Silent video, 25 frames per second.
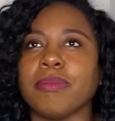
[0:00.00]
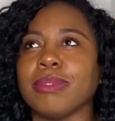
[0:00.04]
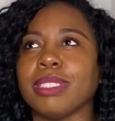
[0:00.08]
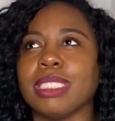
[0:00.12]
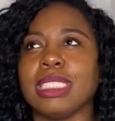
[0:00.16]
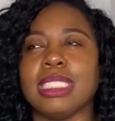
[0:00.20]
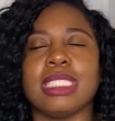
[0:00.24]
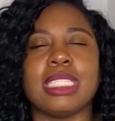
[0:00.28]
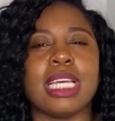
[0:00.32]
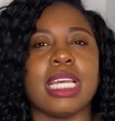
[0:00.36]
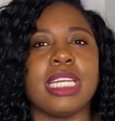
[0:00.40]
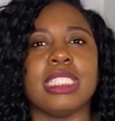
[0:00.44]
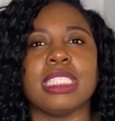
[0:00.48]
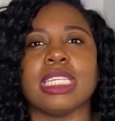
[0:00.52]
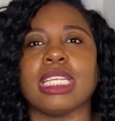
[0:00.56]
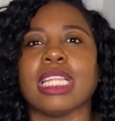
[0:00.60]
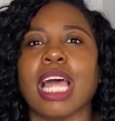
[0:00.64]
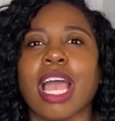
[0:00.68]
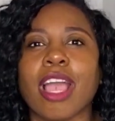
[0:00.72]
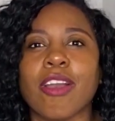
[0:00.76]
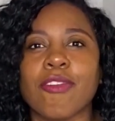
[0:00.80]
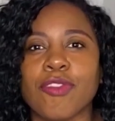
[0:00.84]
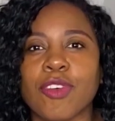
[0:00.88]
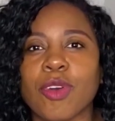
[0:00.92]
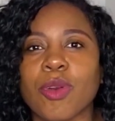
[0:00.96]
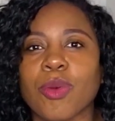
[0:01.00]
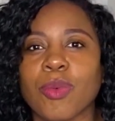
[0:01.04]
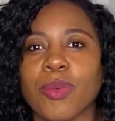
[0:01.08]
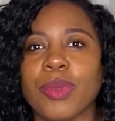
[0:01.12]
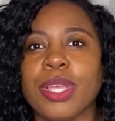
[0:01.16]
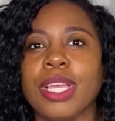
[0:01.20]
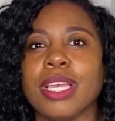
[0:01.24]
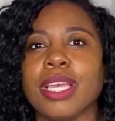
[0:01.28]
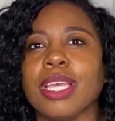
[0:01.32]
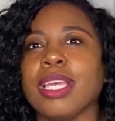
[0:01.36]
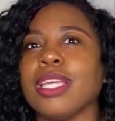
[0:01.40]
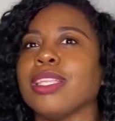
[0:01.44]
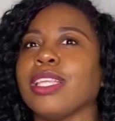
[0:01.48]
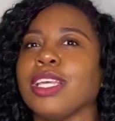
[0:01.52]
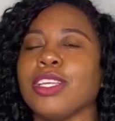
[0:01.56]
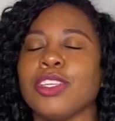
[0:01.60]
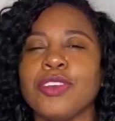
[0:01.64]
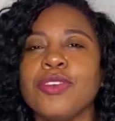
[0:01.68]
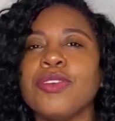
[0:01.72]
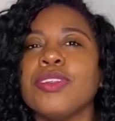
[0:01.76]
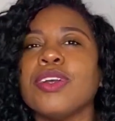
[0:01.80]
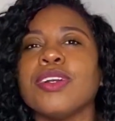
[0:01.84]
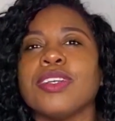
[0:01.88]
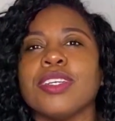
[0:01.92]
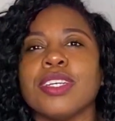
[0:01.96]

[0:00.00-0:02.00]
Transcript: let's say July 4th weekend, then, you know,